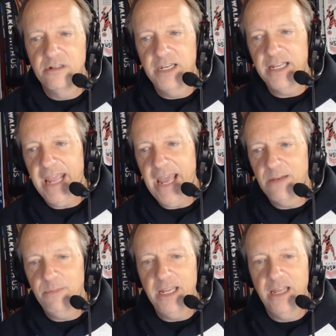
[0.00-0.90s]
Glen
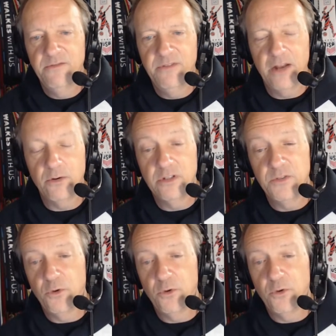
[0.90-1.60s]
Academy, and Veterans,